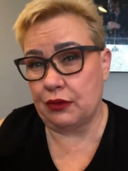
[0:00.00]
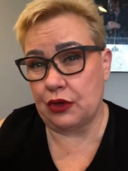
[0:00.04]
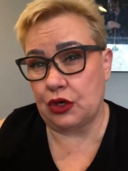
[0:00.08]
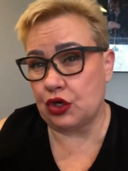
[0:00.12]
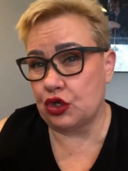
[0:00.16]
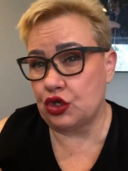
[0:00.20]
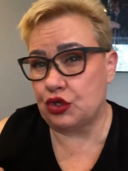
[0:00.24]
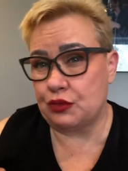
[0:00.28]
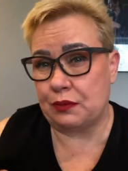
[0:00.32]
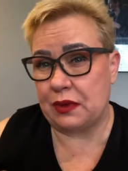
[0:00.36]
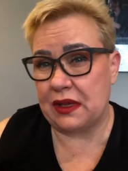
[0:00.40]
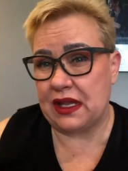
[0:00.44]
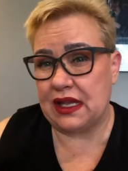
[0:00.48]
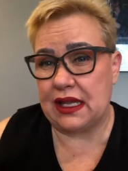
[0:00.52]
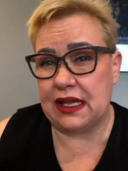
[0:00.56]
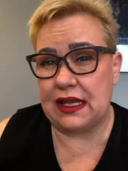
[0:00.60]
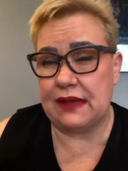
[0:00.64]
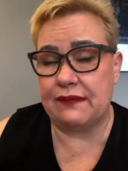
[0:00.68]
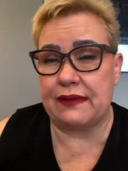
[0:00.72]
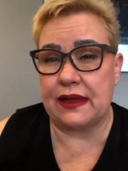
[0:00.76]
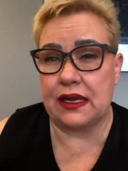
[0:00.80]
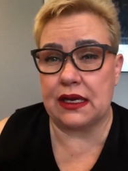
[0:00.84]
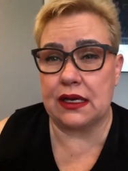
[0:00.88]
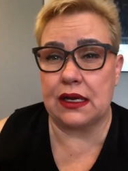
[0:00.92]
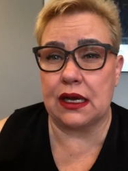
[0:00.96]
could be
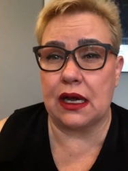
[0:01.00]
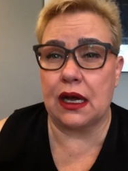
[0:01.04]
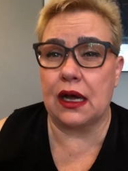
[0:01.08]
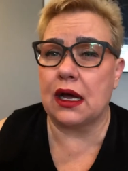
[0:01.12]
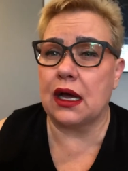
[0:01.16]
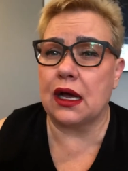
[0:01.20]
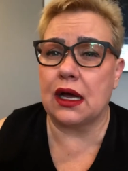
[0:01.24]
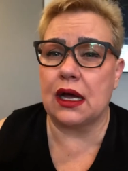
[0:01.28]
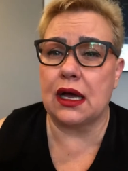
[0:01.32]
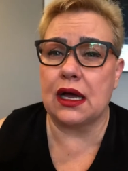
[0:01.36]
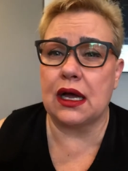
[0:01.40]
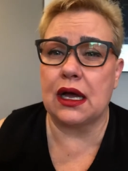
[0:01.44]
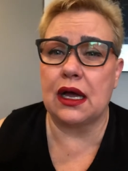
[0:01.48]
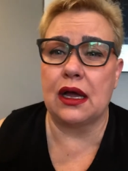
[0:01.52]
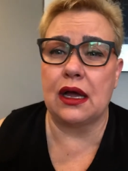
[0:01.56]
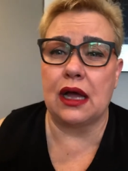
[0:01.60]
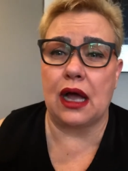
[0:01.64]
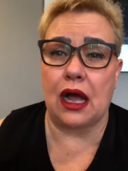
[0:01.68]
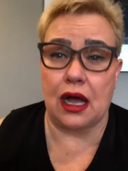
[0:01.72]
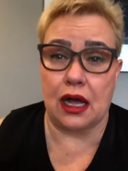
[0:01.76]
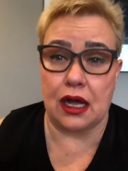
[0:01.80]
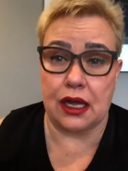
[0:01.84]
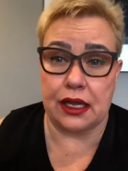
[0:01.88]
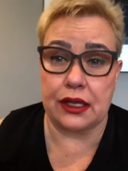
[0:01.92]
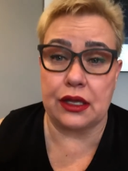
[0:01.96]
even
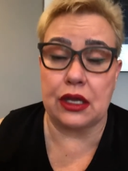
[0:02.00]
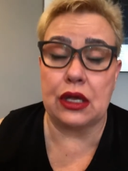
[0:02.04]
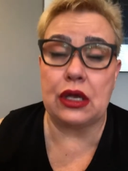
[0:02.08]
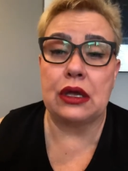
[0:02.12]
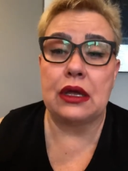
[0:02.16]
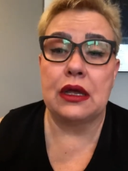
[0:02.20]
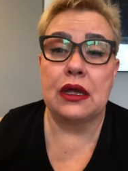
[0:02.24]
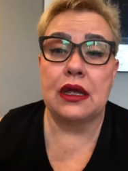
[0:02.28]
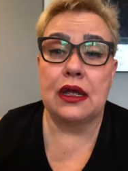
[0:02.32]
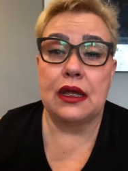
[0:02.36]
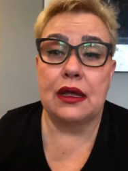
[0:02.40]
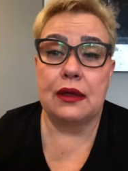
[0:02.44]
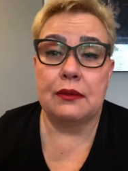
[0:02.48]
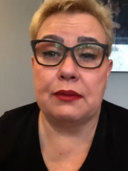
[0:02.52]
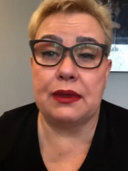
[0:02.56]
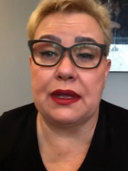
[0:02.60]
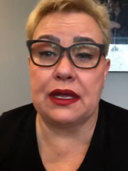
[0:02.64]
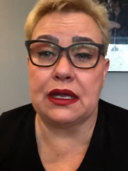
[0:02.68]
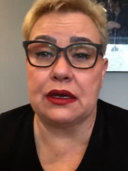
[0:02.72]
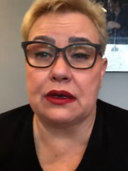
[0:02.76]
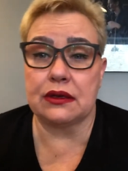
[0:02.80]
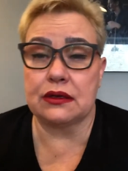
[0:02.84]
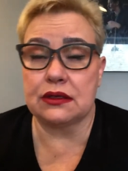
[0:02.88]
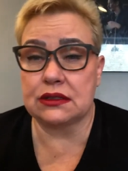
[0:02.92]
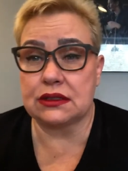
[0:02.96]
higher,
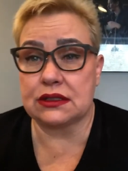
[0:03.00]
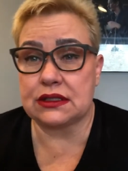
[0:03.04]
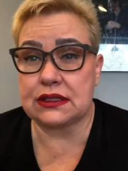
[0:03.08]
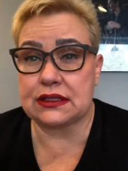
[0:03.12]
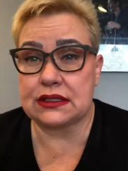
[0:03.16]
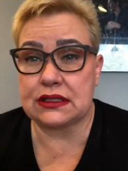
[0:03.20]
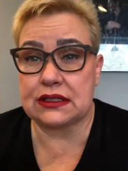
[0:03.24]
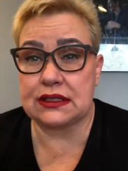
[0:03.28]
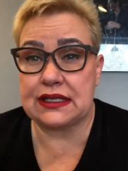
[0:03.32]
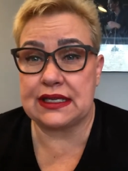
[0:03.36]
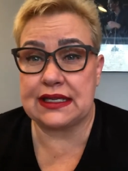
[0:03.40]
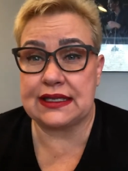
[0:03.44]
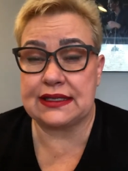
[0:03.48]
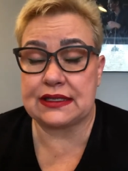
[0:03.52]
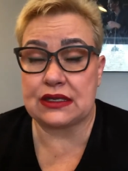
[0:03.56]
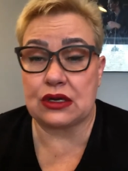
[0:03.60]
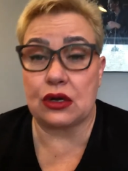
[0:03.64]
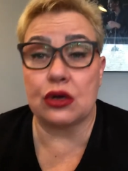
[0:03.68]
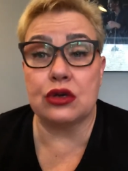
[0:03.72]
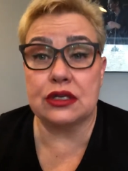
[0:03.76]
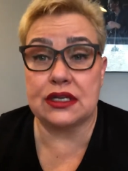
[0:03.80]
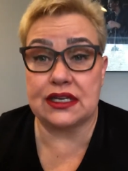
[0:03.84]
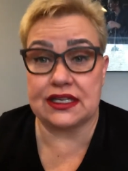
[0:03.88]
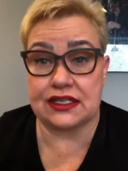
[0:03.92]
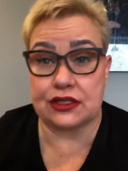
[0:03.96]
because these
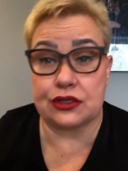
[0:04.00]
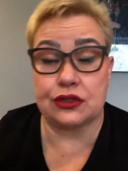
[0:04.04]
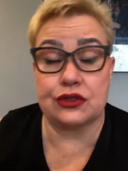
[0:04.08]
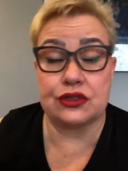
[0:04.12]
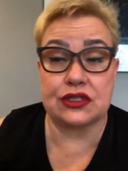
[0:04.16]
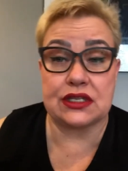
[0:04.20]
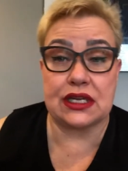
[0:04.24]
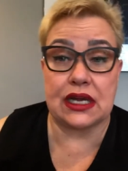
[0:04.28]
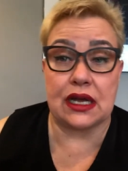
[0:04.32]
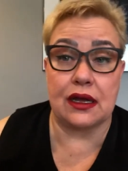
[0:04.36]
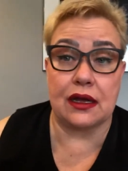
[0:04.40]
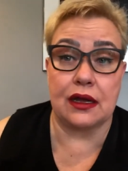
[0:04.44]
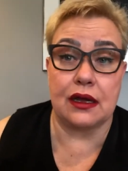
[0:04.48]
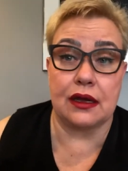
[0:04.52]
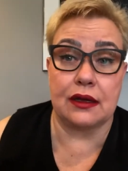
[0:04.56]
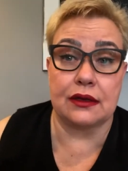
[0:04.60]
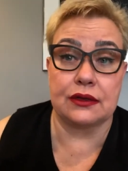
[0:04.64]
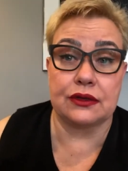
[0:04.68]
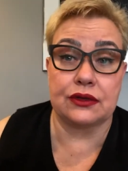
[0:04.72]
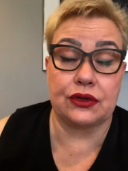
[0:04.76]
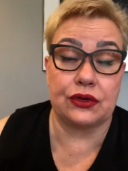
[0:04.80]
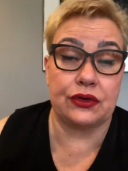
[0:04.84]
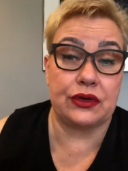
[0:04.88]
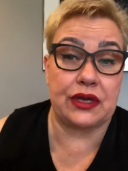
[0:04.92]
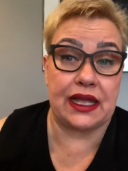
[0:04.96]
conditions
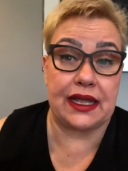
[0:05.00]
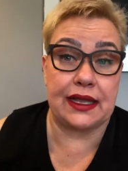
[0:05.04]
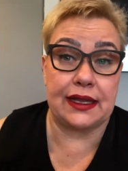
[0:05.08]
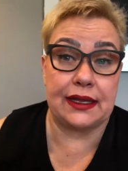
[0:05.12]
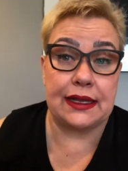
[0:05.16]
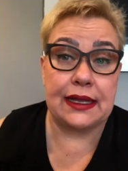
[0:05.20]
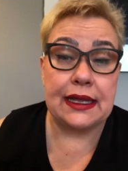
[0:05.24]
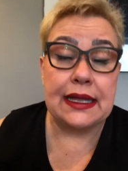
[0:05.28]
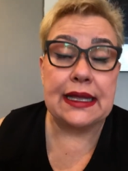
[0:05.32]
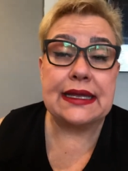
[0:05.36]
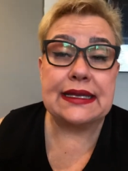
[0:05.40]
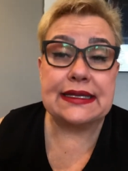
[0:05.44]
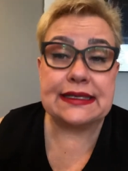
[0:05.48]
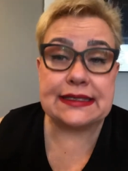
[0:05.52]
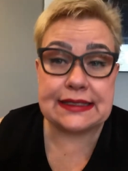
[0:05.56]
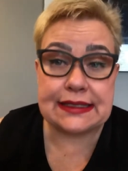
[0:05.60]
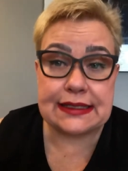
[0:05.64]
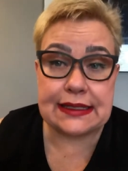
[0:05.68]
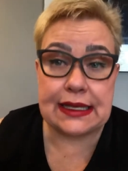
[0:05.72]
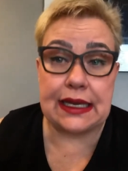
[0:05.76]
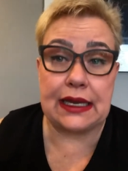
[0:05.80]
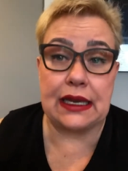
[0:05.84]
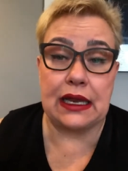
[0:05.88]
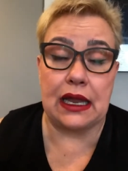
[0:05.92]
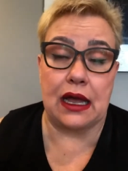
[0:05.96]
are today
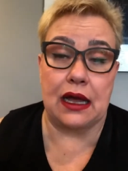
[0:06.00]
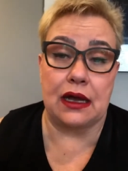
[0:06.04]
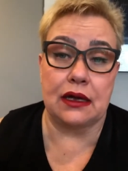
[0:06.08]
still